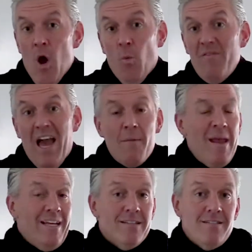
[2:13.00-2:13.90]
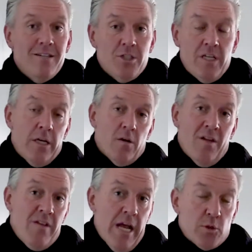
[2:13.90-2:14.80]
we've got to make a decision here in
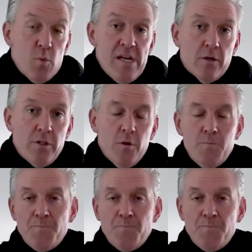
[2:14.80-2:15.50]
the next week or two.